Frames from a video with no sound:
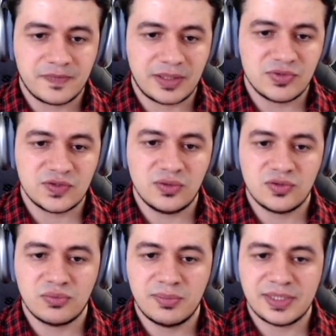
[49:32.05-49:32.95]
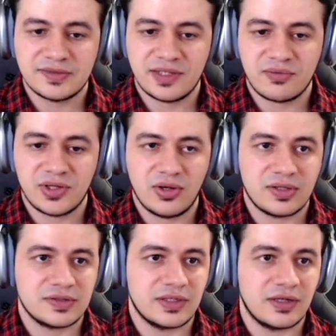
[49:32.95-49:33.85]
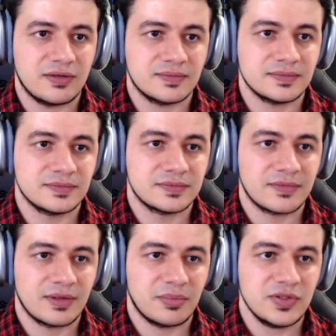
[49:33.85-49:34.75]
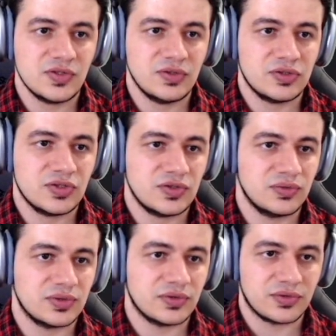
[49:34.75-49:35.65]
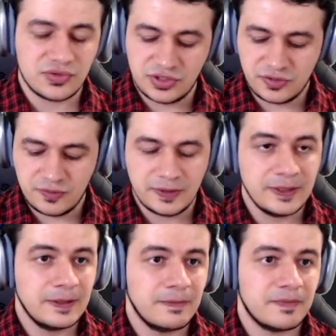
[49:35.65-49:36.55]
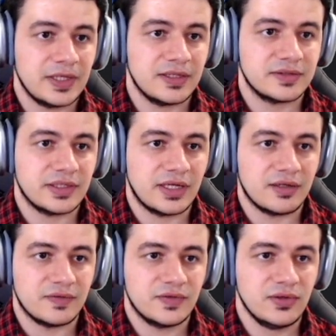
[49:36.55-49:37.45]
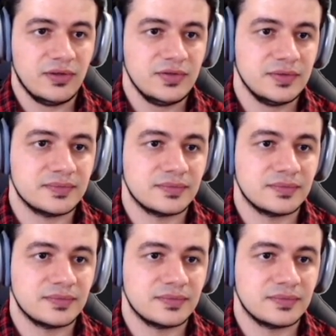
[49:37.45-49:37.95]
I'm just going to replace every L10N, but you're just using the search here, L10N dot.